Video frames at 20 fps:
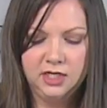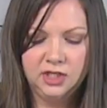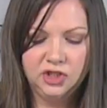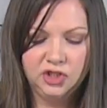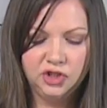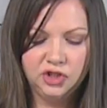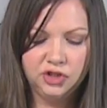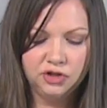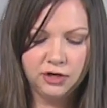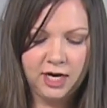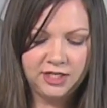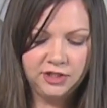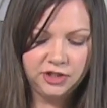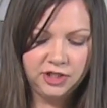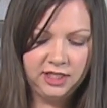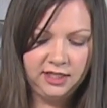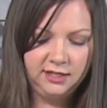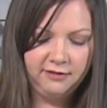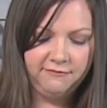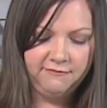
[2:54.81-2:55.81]

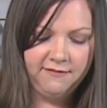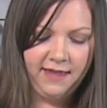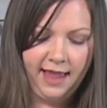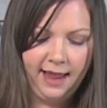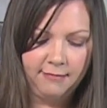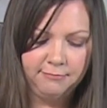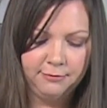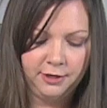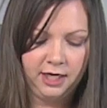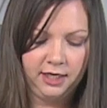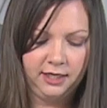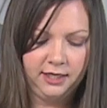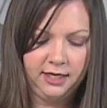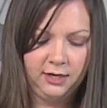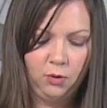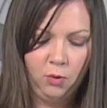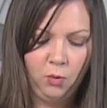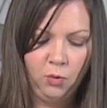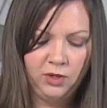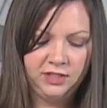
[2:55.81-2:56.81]
stretching the
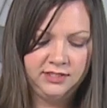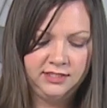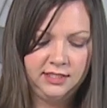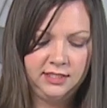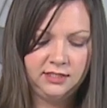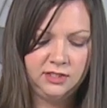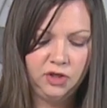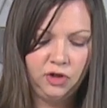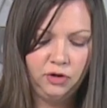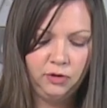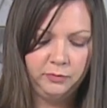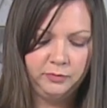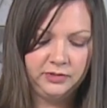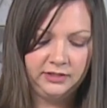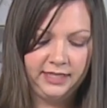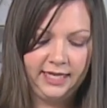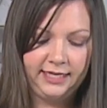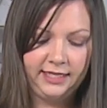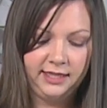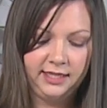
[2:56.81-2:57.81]
fabric once it's hooped like